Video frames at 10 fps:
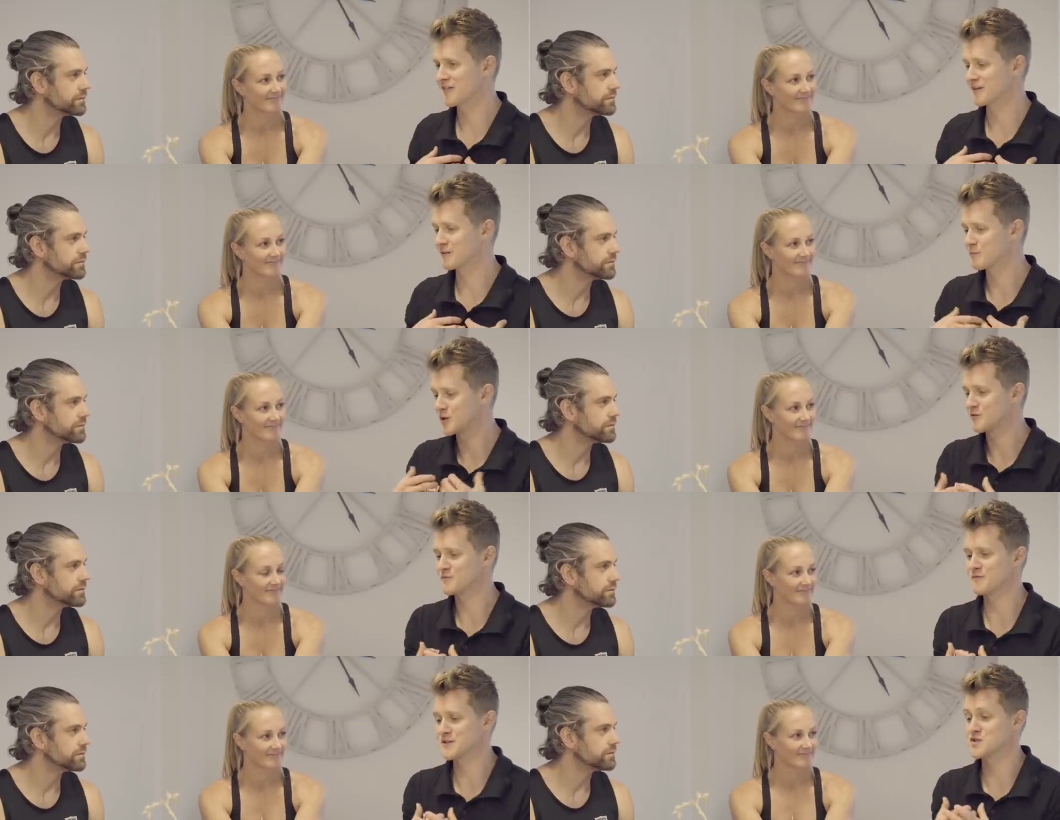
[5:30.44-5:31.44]
Speaker 1: I, think that when
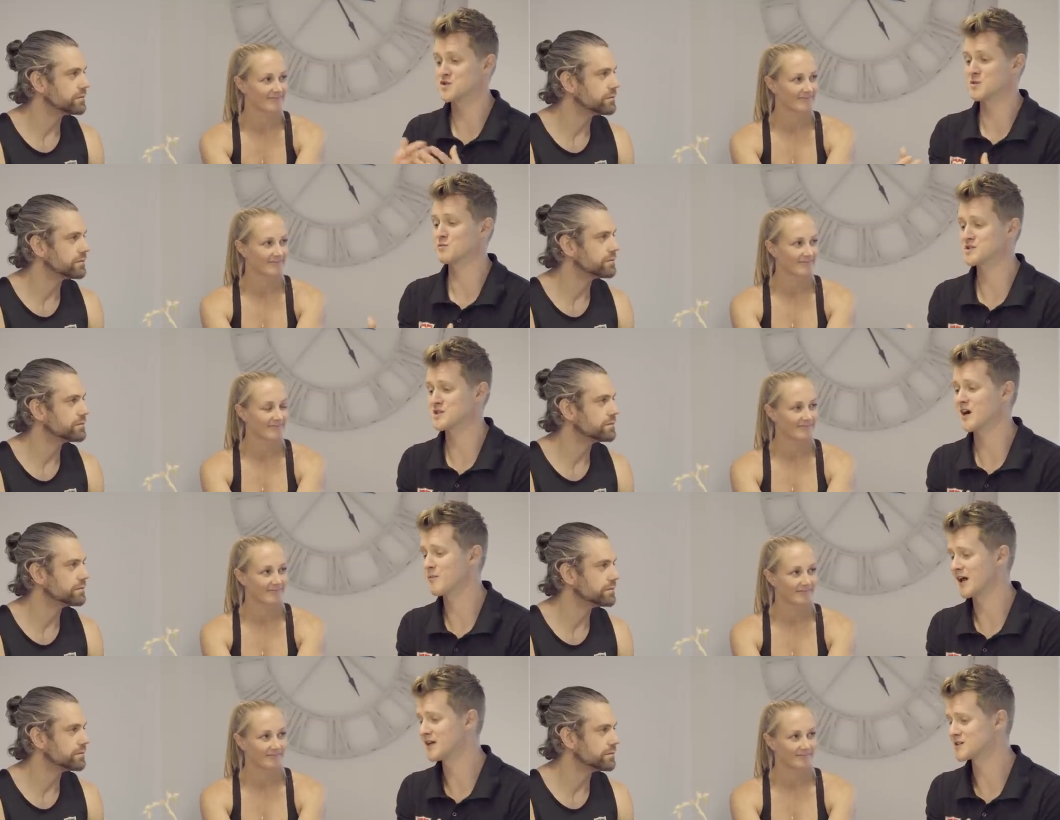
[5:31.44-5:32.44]
you've invested so much
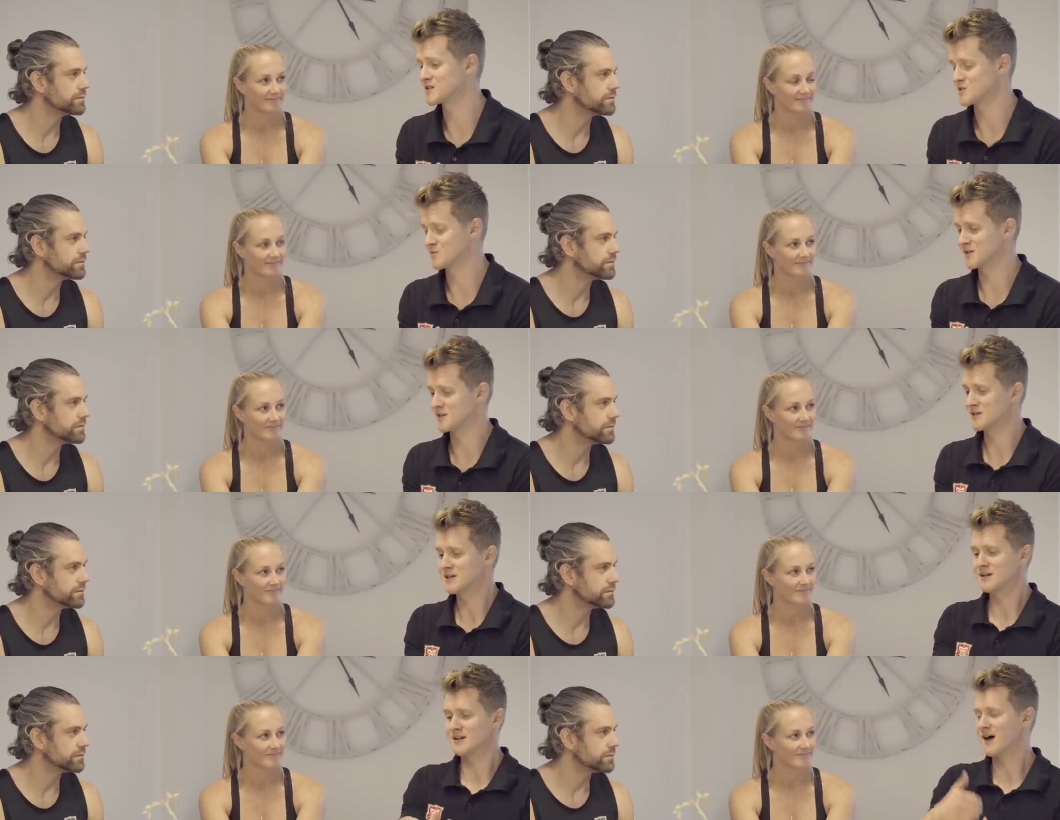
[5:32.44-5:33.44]
time and energy in something,
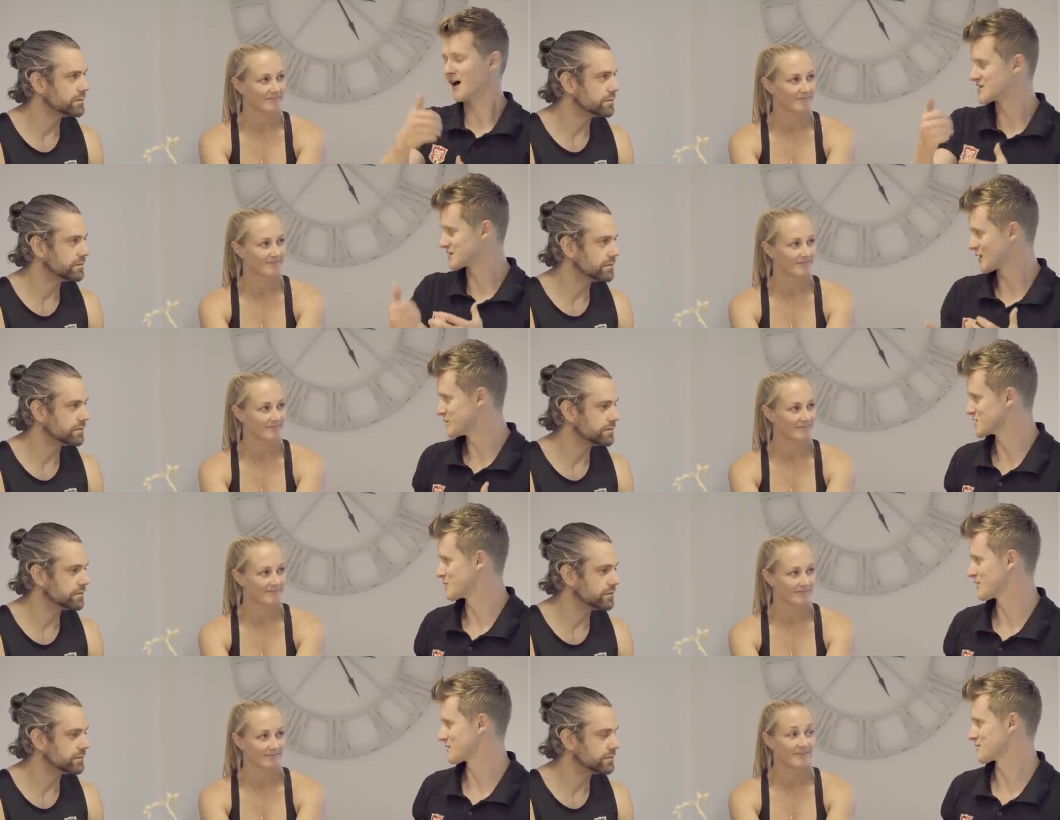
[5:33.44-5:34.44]
the highs and lows that
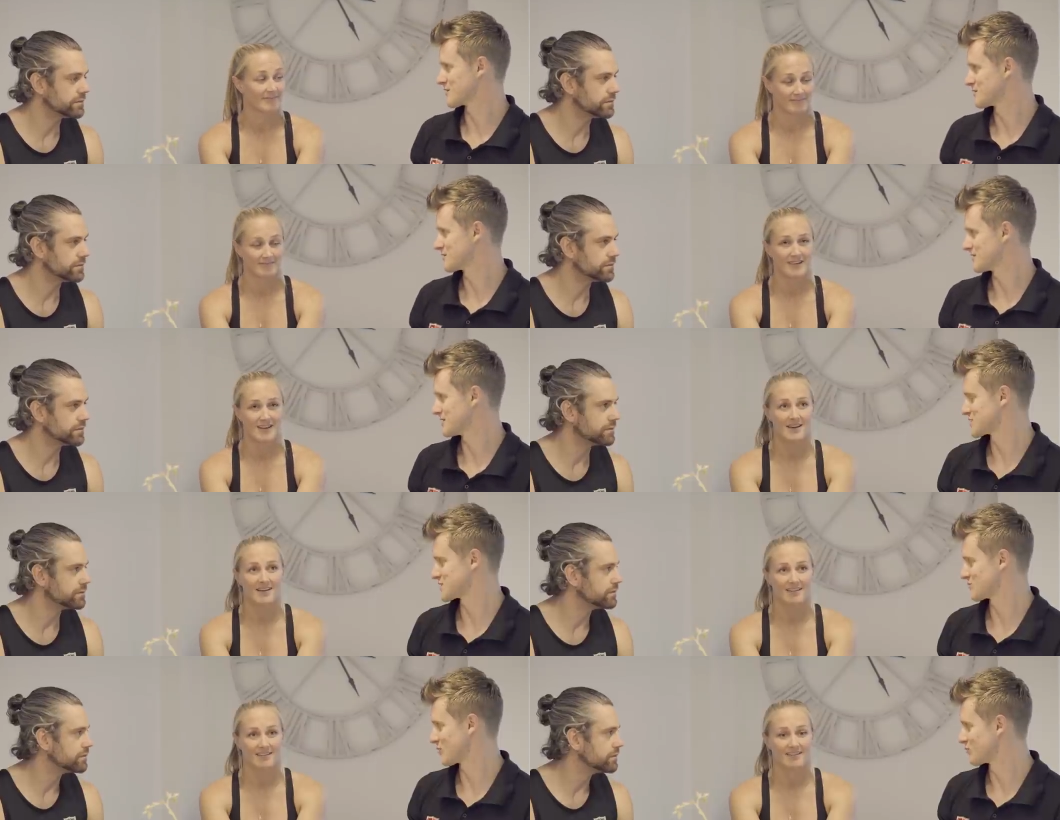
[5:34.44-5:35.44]
you went through, yeah. it's
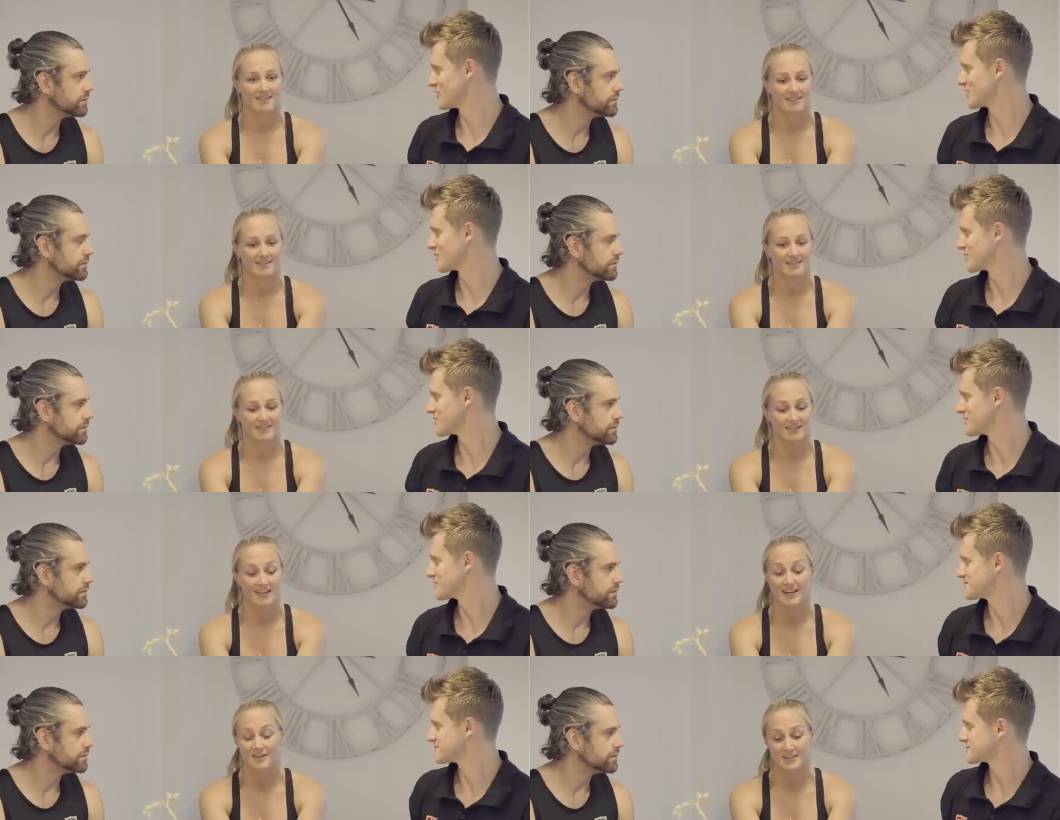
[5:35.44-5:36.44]
just unreal.
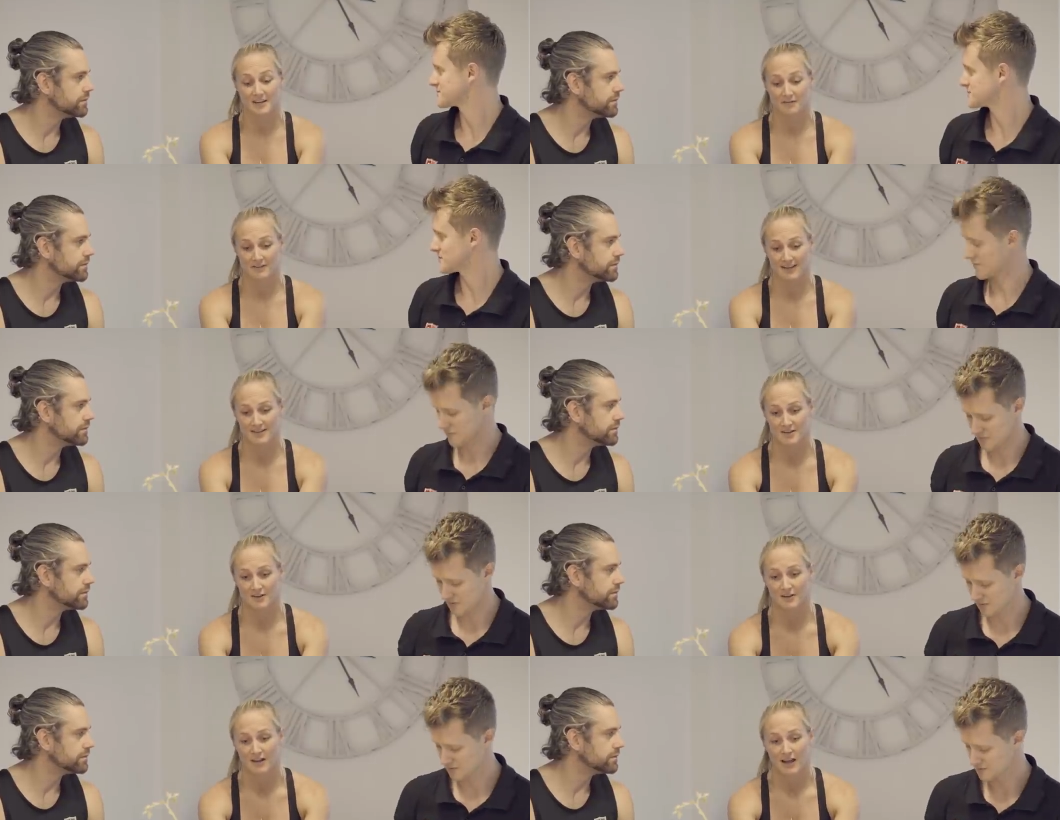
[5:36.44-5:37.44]
Speaker 2: Yeah, no, definitely.
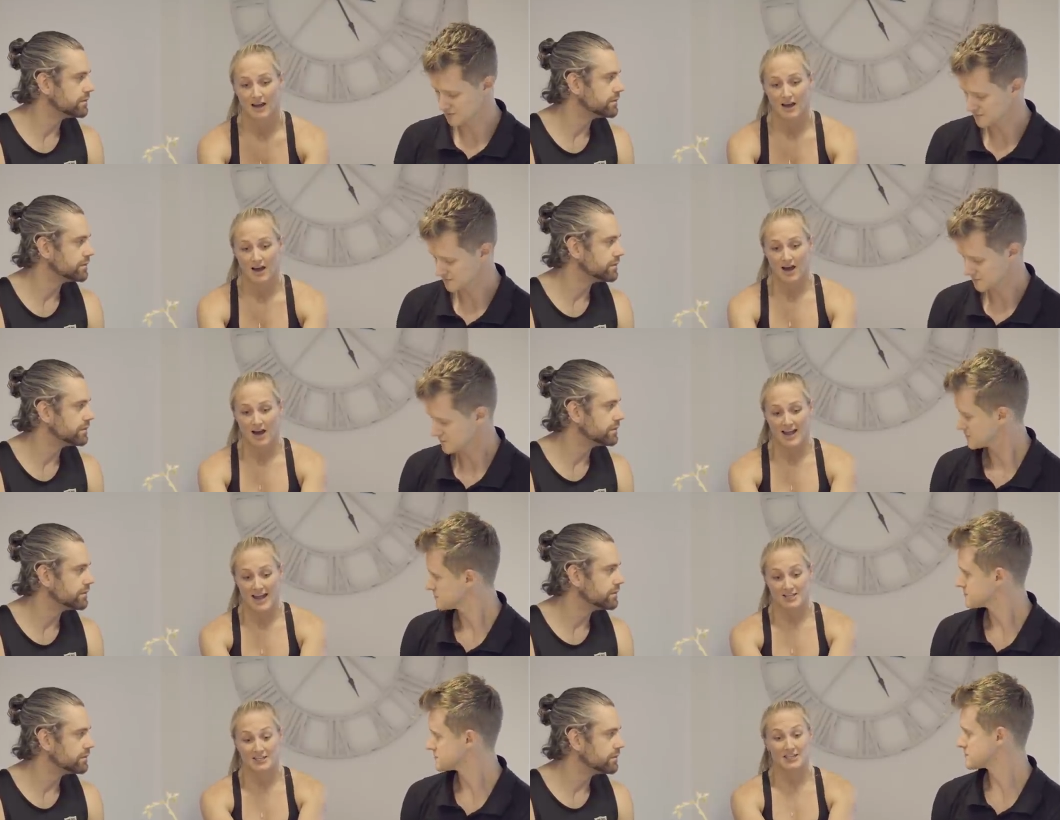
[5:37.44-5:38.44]
So I
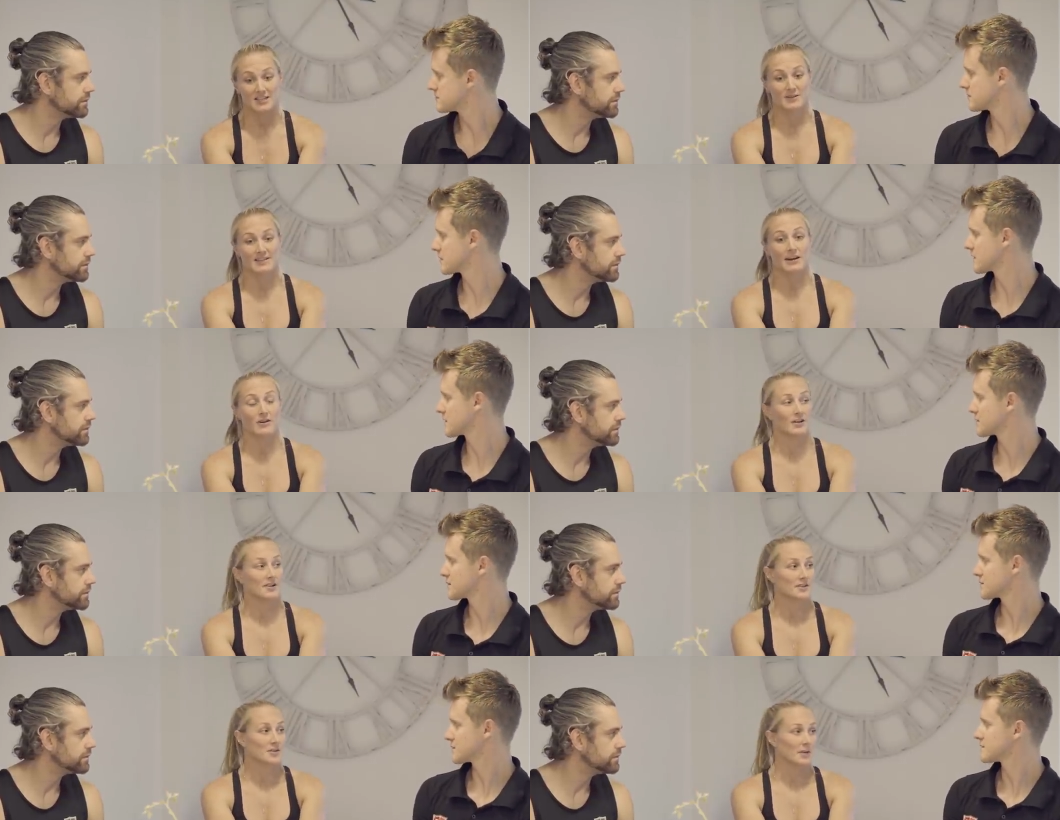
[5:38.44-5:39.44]
actually just missed out on
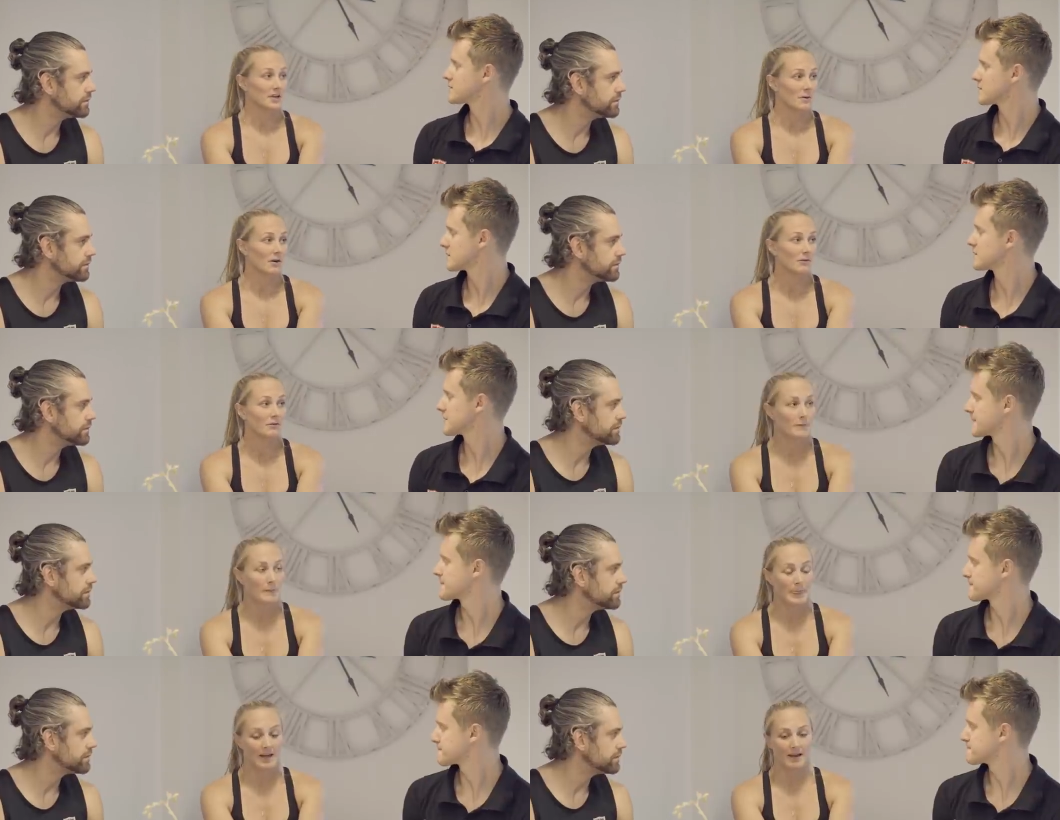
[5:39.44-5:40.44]
London 2012.
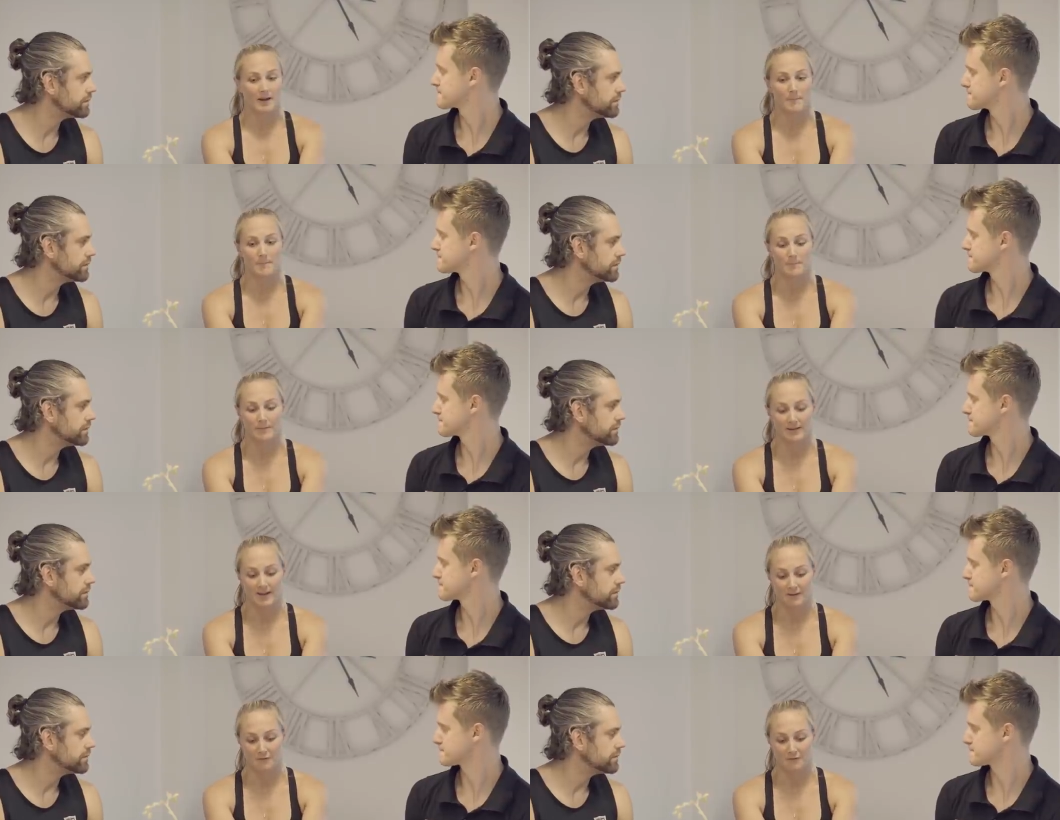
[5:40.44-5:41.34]
Um, and